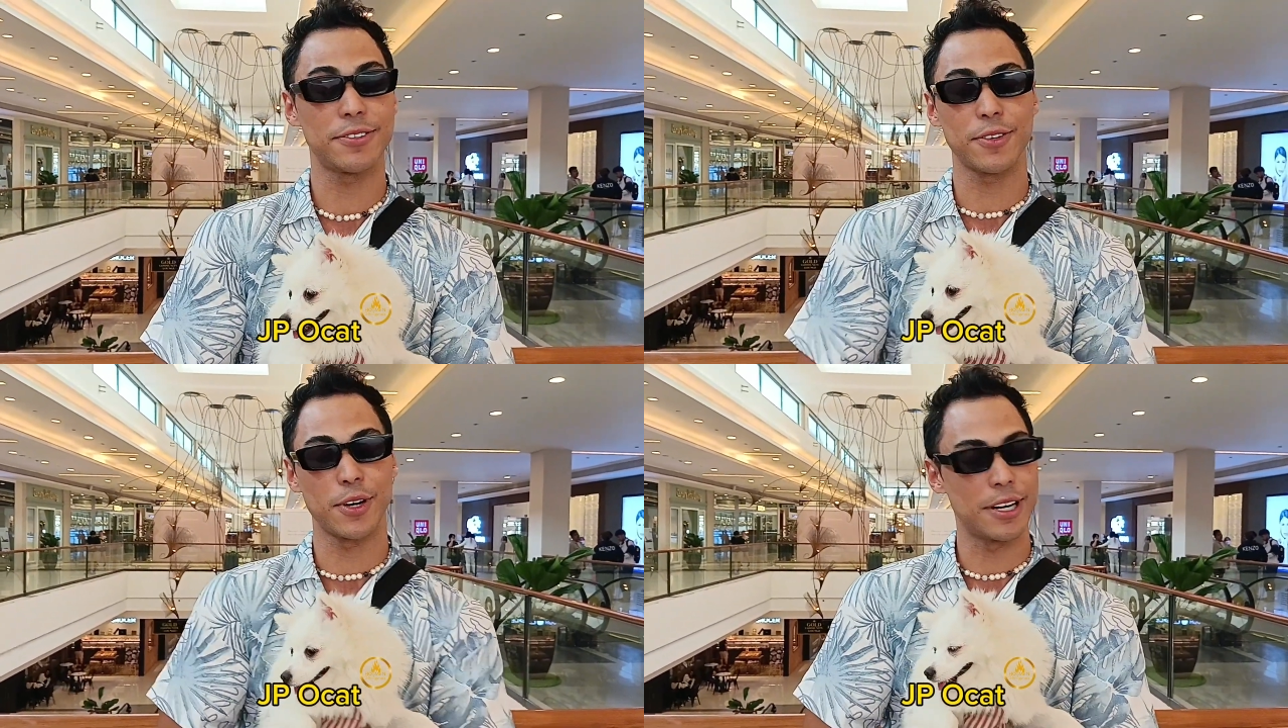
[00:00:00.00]

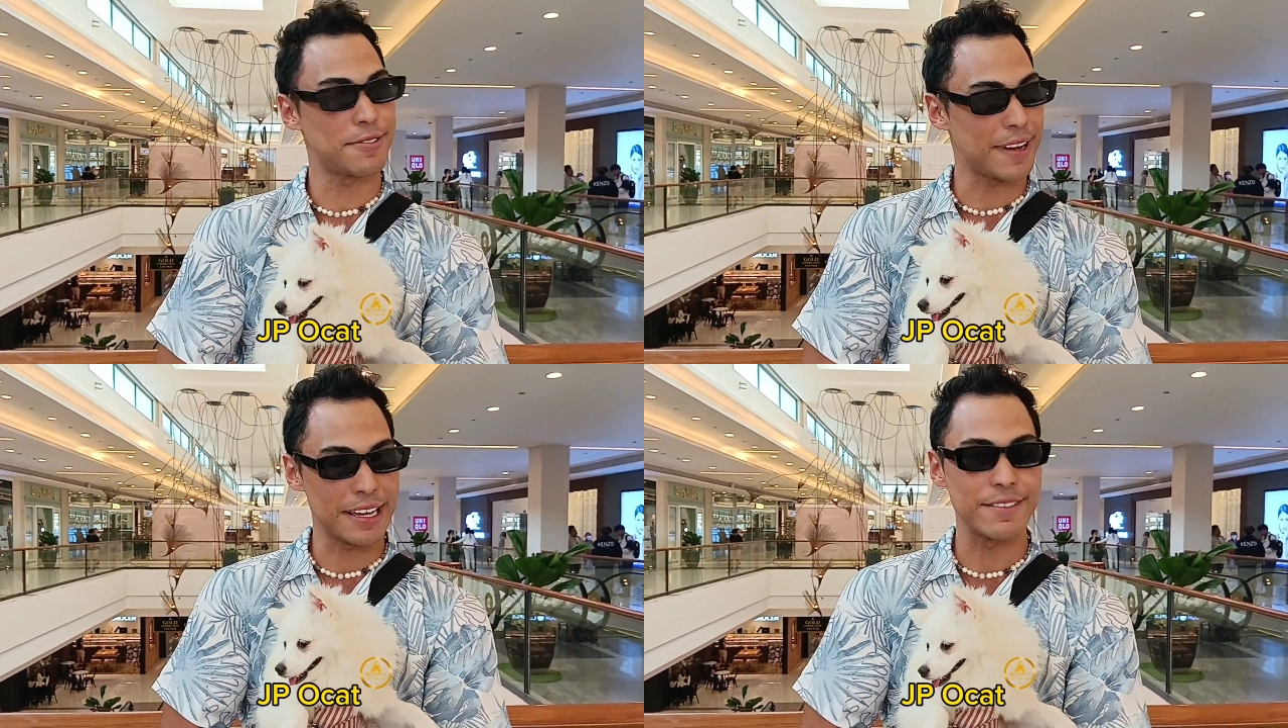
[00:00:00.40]
four or
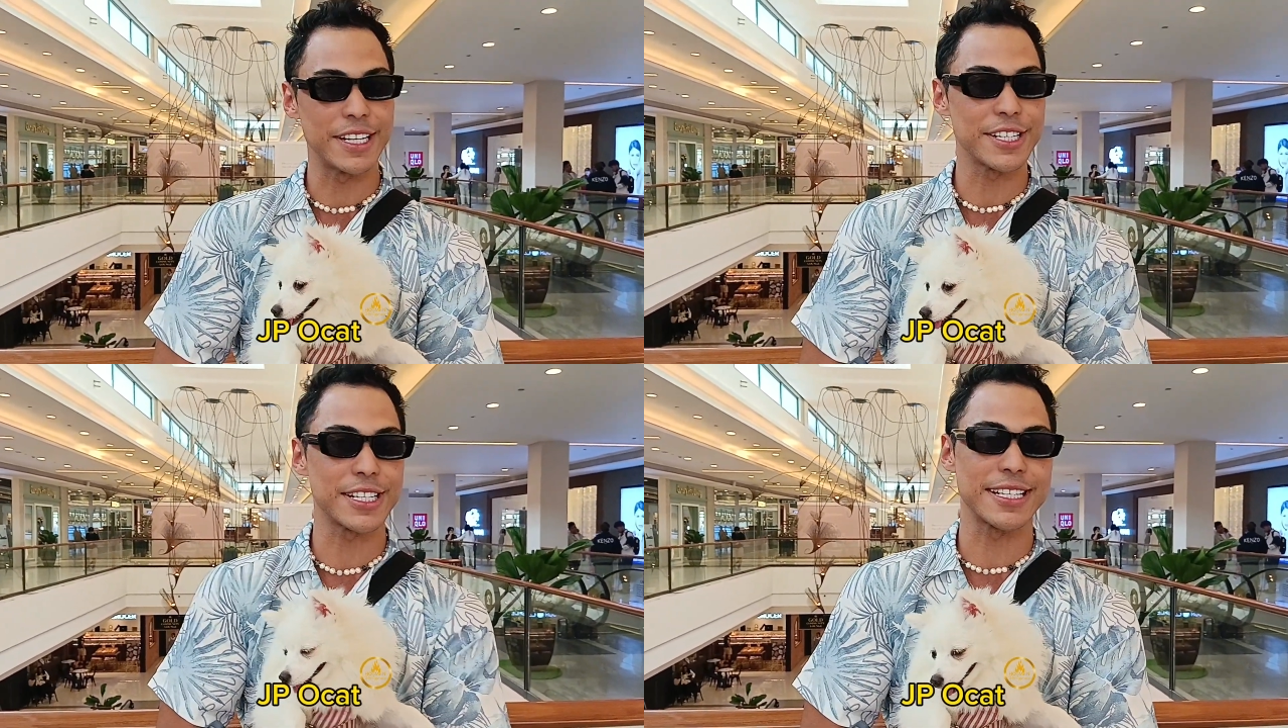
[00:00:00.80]
five
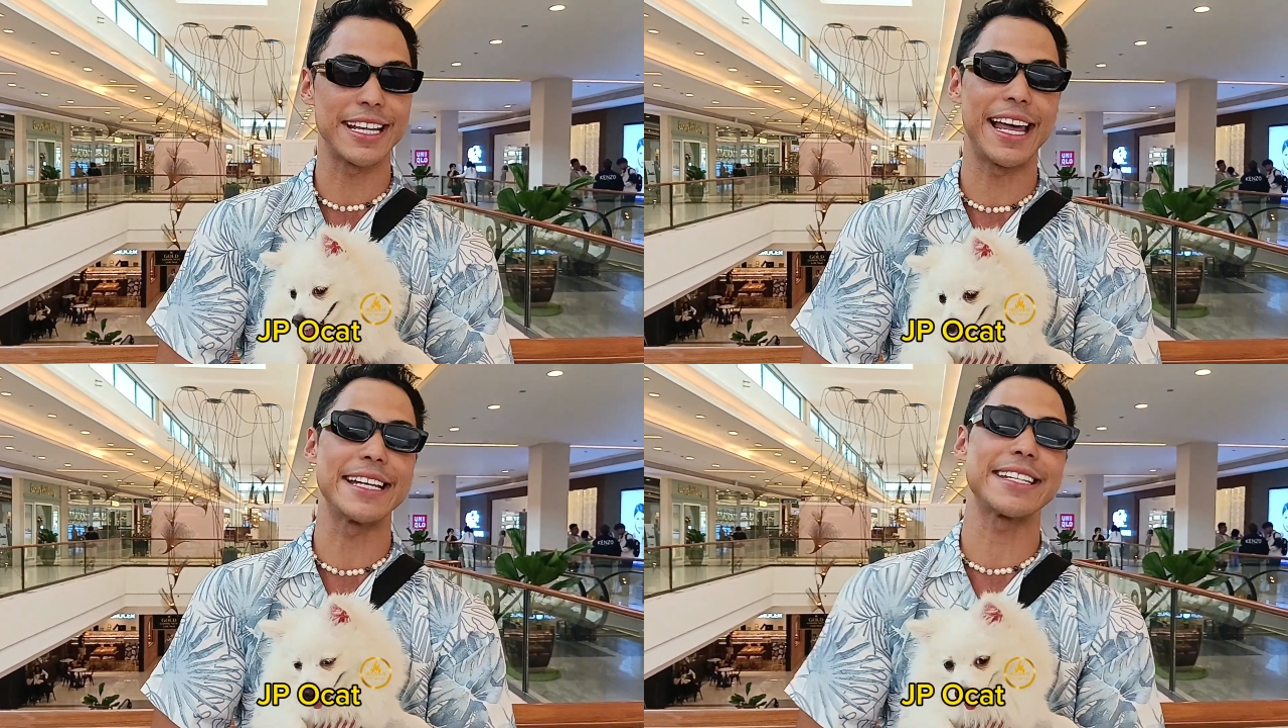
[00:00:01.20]
years since
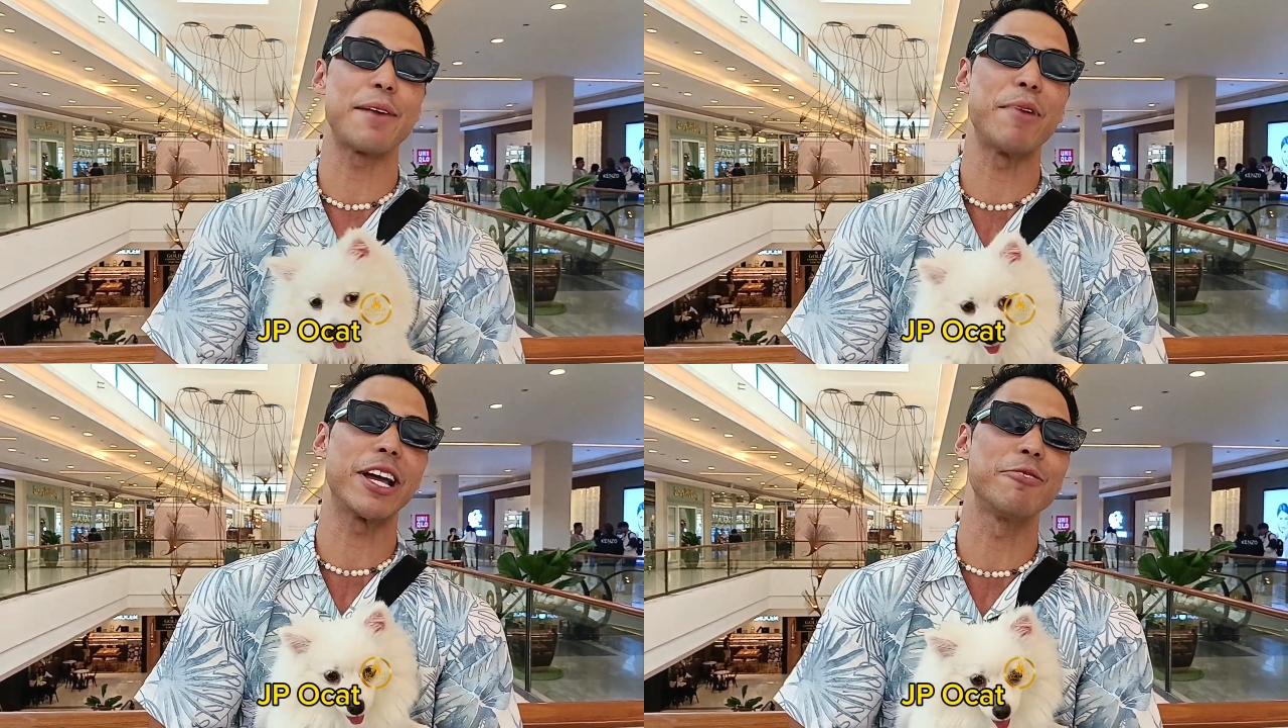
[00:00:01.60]
the last
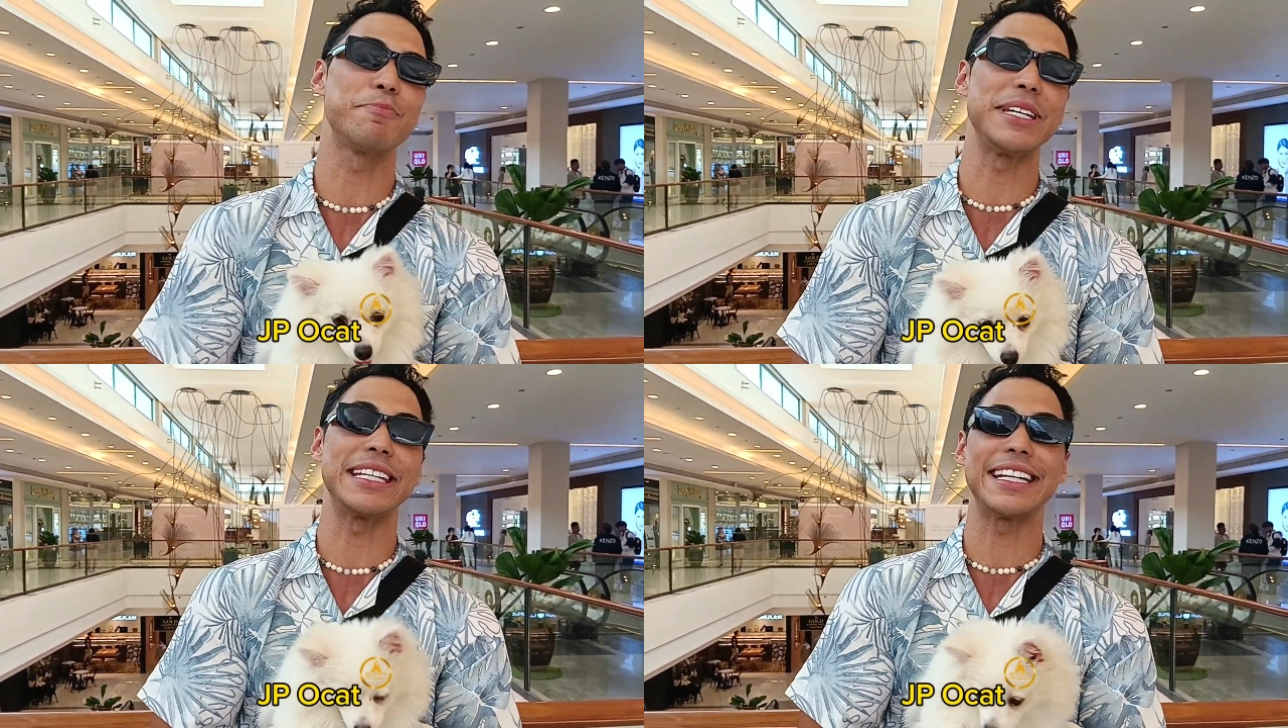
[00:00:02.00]
time I
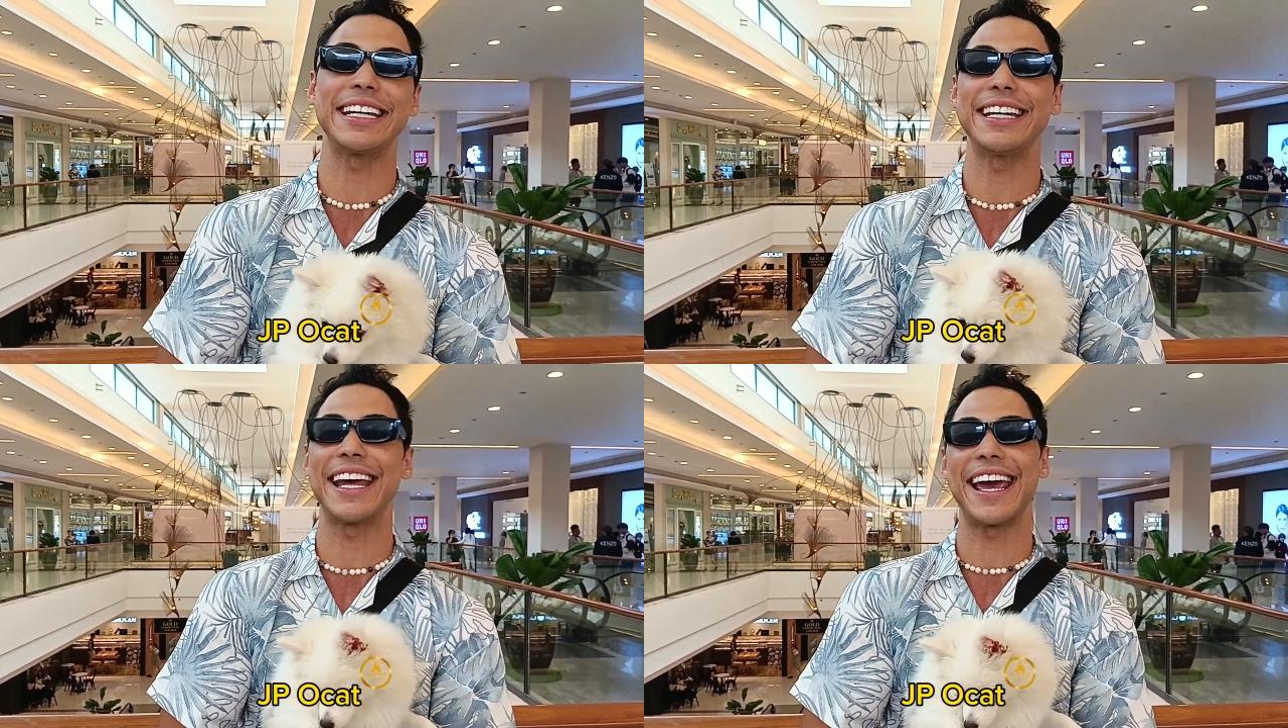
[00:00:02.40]
competed,